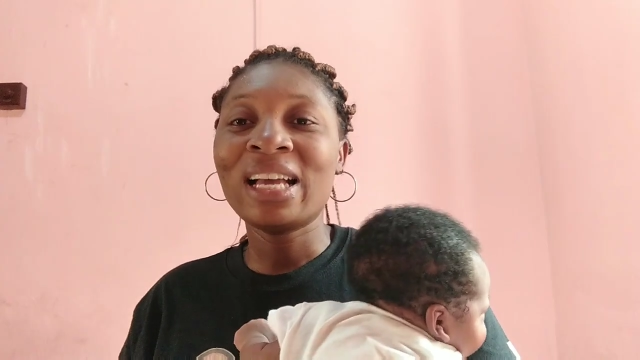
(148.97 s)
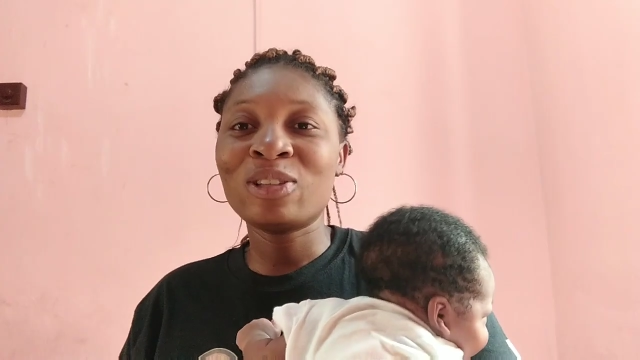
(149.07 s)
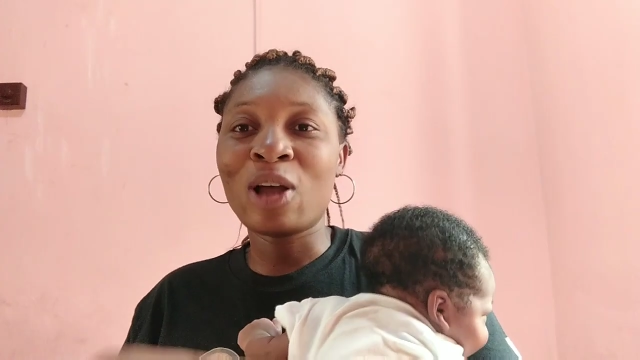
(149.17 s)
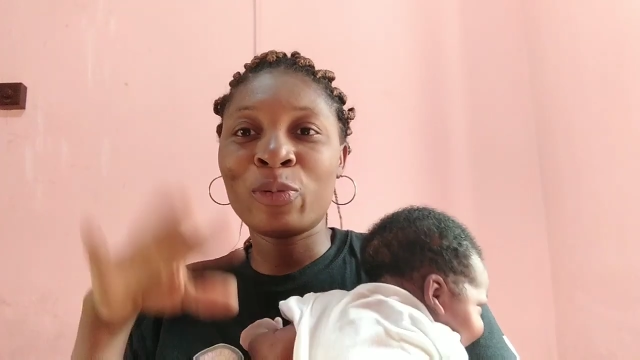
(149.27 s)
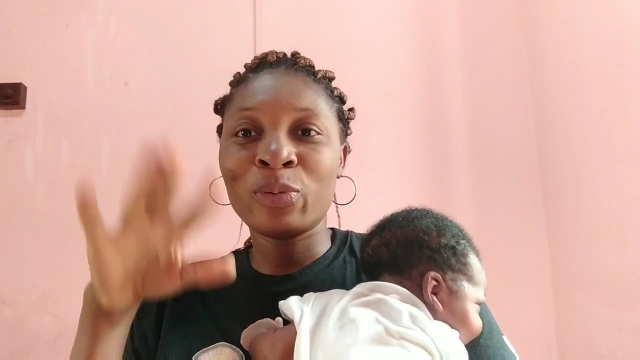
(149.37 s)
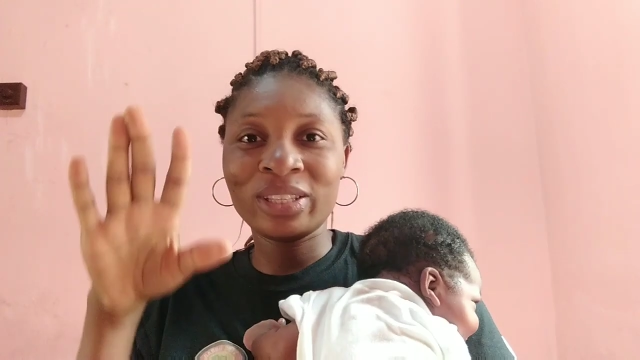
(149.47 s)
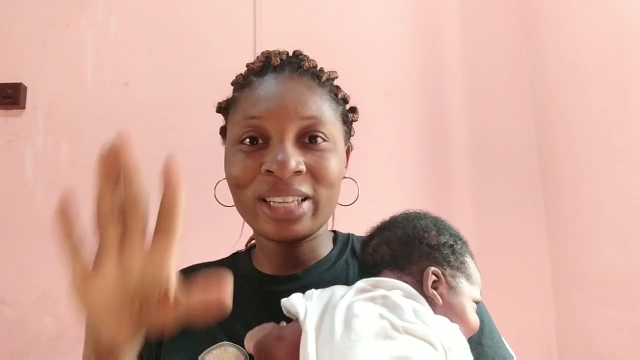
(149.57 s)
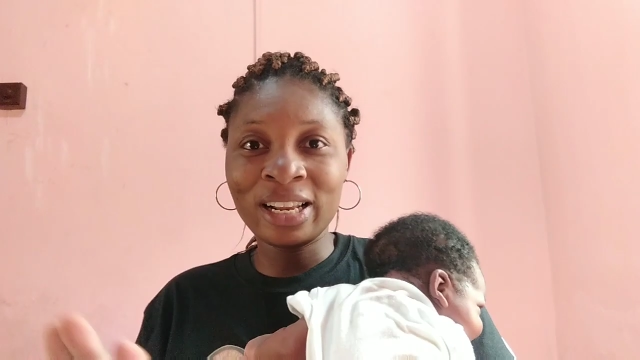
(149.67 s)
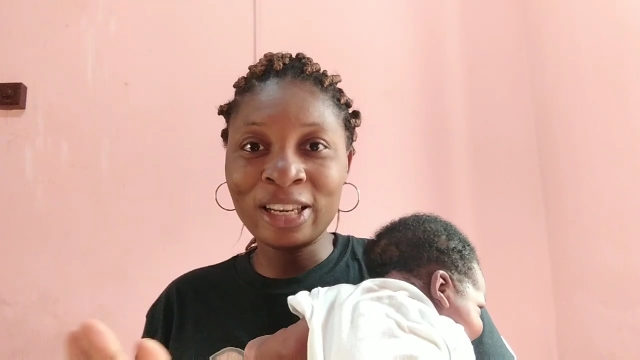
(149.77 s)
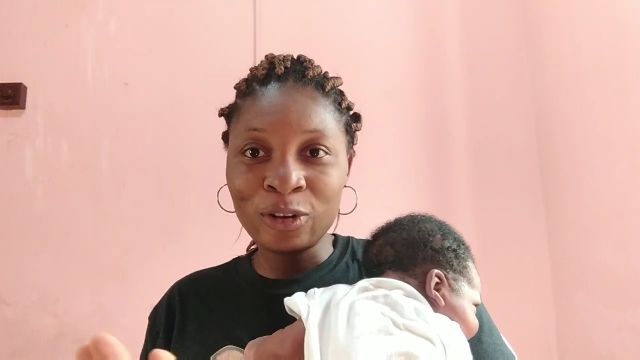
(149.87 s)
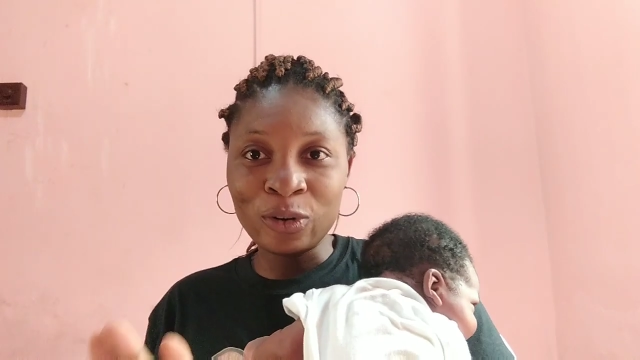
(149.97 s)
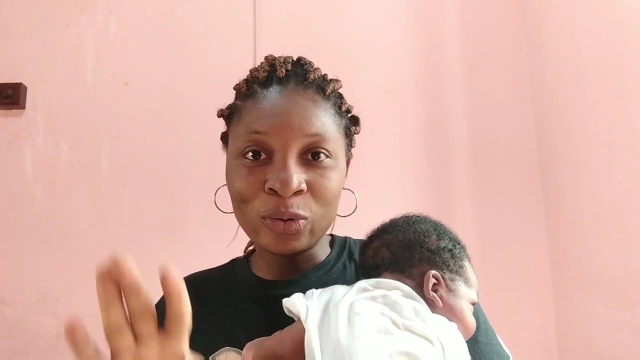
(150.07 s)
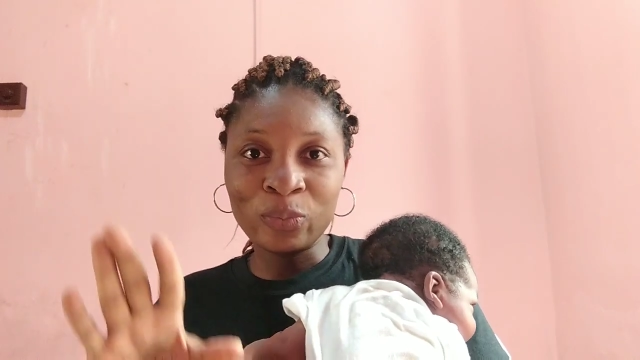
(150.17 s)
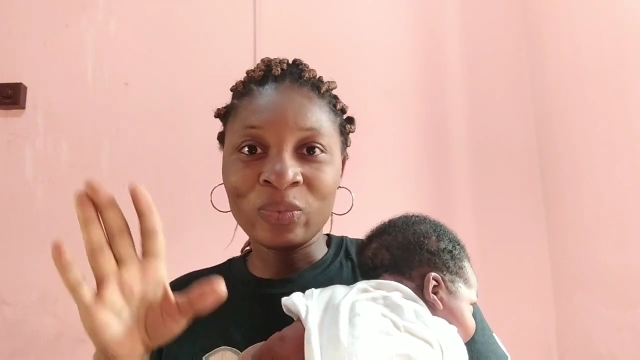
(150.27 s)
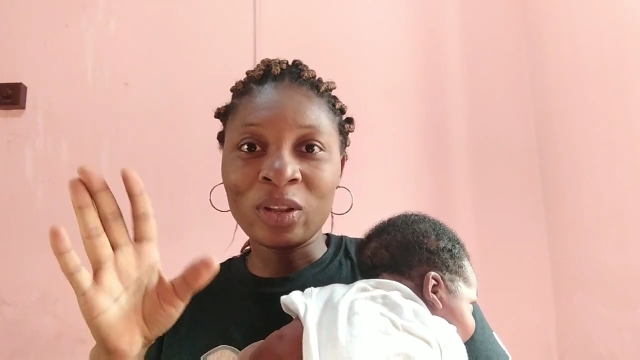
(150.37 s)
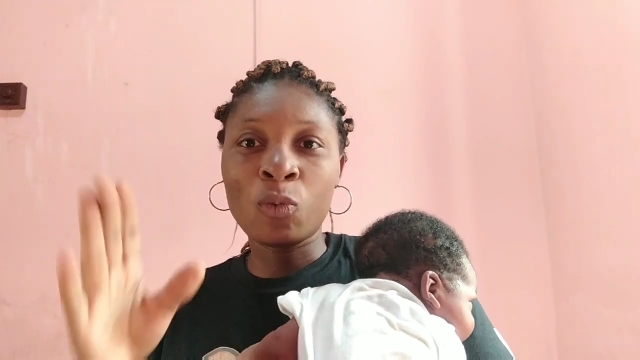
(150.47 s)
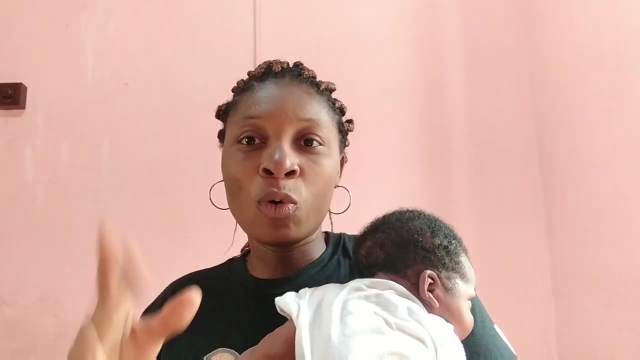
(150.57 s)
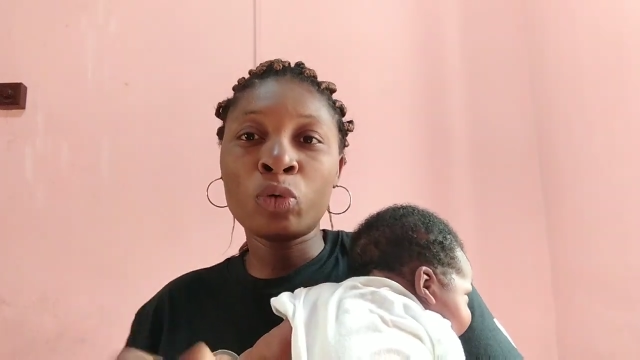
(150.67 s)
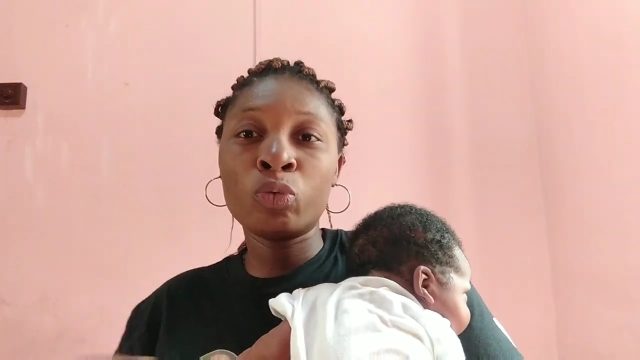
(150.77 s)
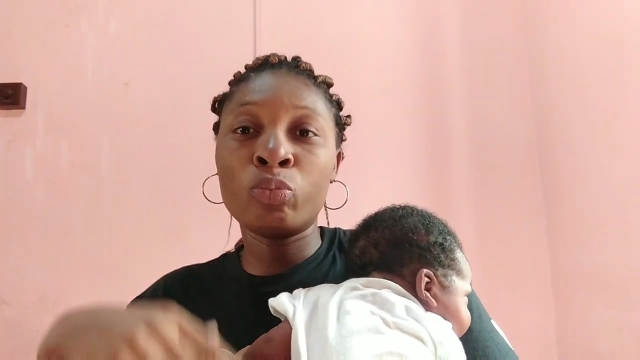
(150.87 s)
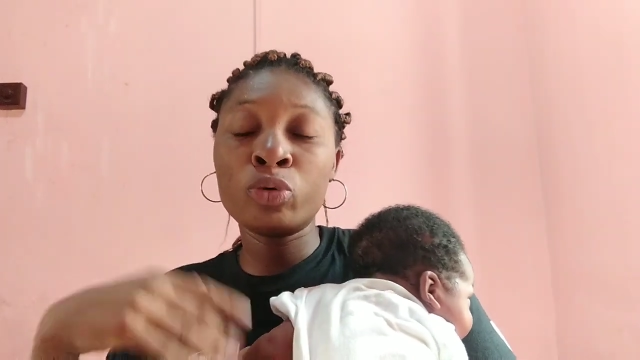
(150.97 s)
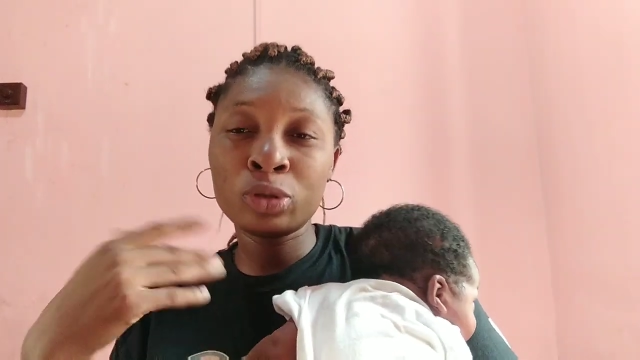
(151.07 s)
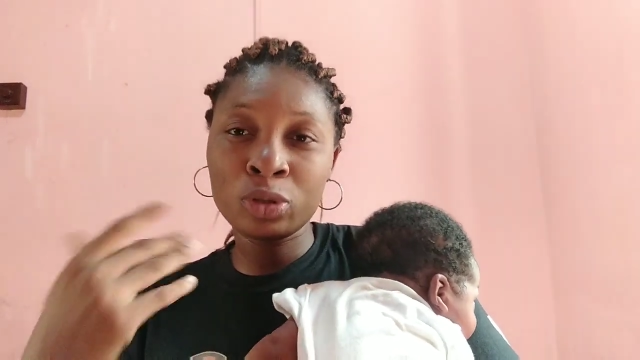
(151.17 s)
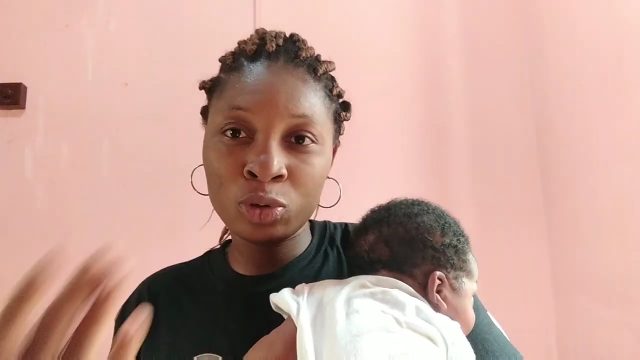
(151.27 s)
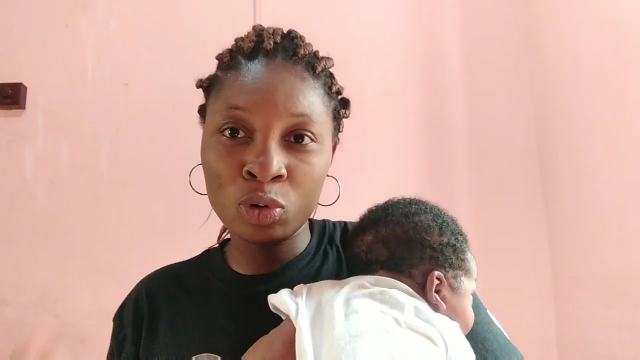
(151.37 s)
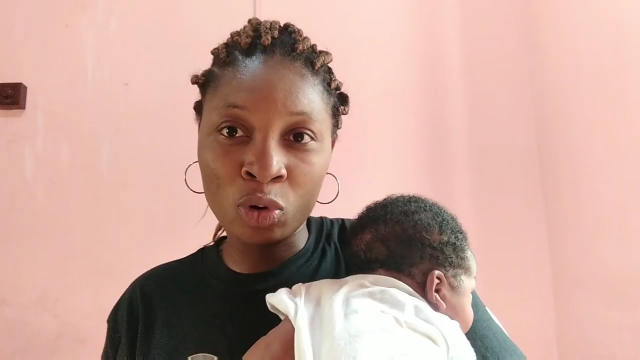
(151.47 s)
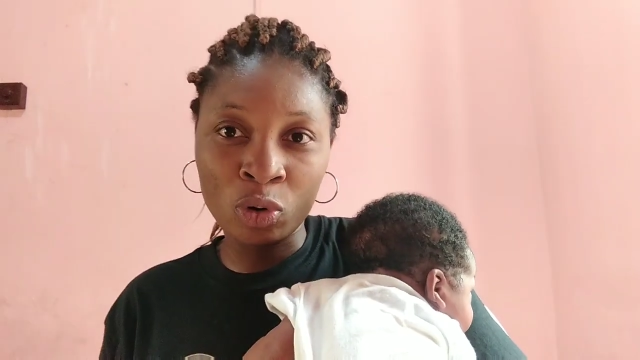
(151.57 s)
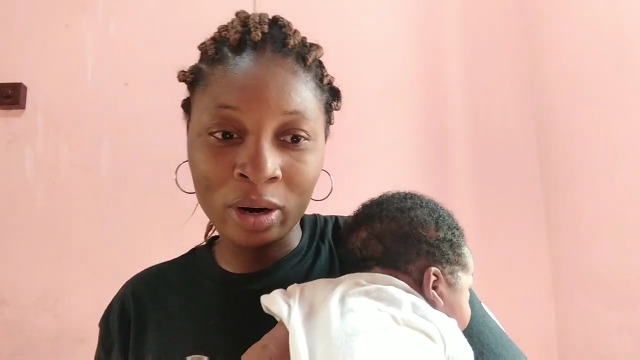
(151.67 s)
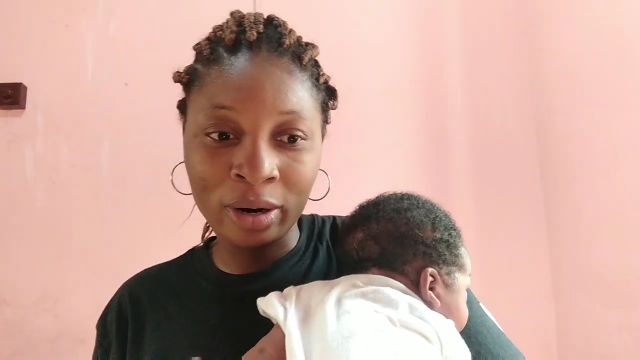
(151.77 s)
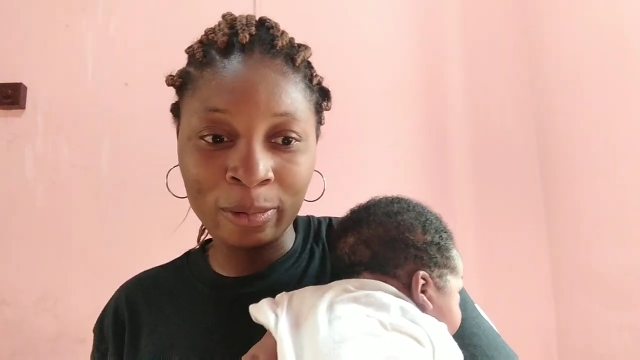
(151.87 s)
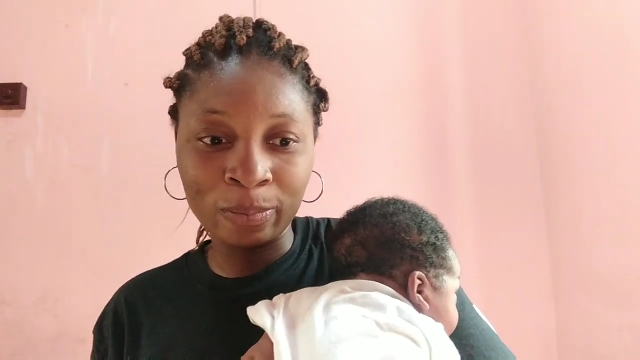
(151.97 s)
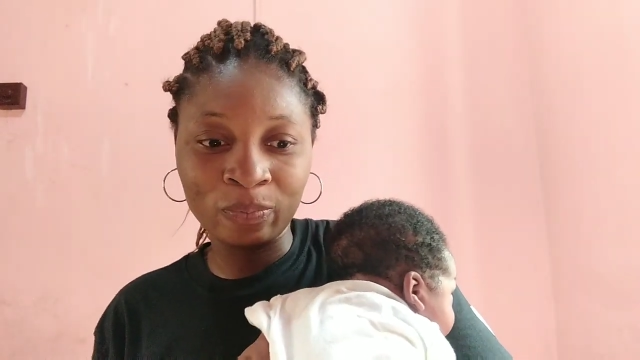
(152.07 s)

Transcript: So I'll be telling you what will boost your